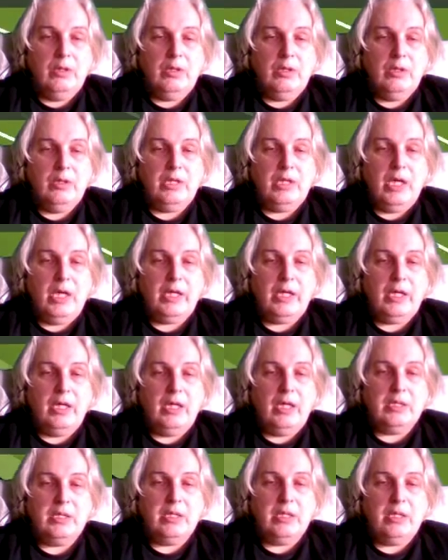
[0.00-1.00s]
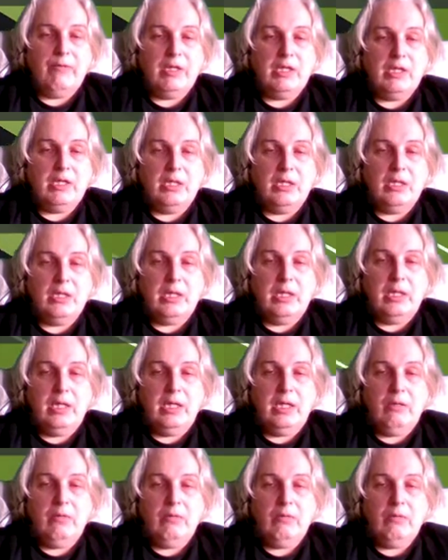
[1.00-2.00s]
Attacking has given us this
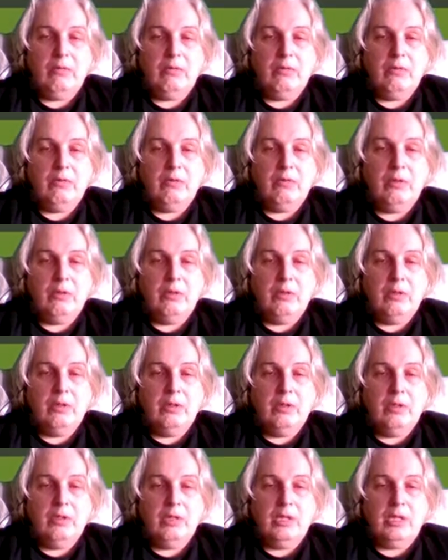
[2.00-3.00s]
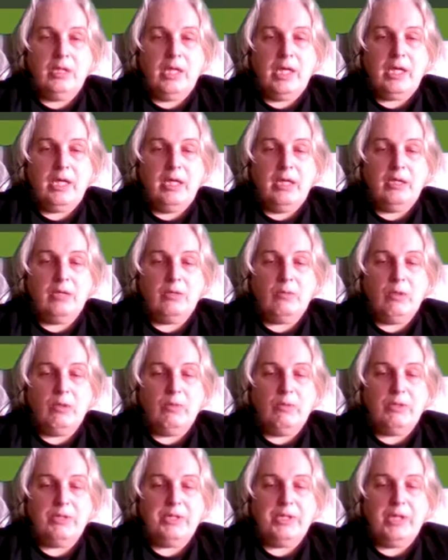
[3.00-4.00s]
lead. Attacking is where
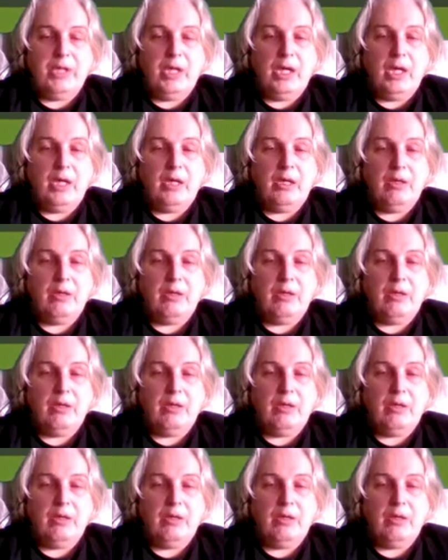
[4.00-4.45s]
we'll stay.